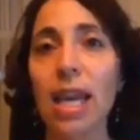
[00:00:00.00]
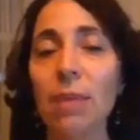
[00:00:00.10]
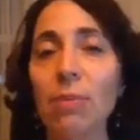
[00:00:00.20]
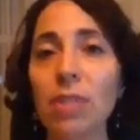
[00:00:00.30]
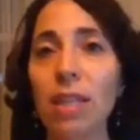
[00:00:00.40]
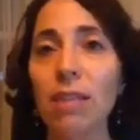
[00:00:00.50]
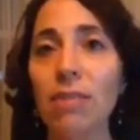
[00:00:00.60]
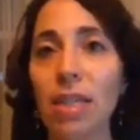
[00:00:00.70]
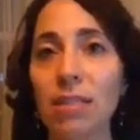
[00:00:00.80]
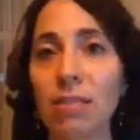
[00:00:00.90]
80%
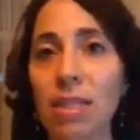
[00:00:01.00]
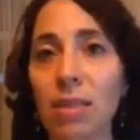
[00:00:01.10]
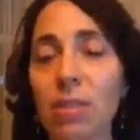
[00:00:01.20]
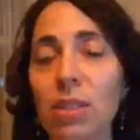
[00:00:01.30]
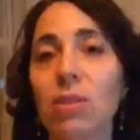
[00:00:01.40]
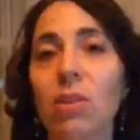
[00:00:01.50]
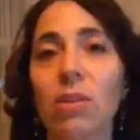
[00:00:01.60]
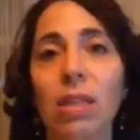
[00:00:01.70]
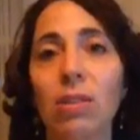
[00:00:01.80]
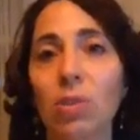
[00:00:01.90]
of the activities that we do
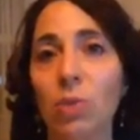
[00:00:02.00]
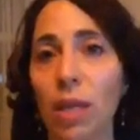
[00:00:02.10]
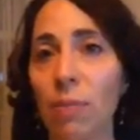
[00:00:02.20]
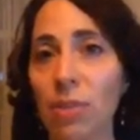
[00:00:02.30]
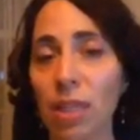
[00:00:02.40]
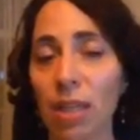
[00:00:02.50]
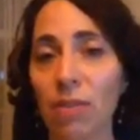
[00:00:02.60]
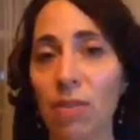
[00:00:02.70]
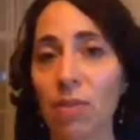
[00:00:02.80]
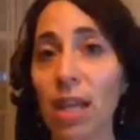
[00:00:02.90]
only yield 20%
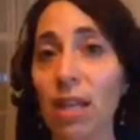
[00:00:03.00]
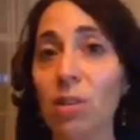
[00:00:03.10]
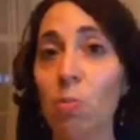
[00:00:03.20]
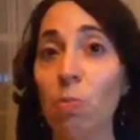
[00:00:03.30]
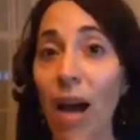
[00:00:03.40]
of the results.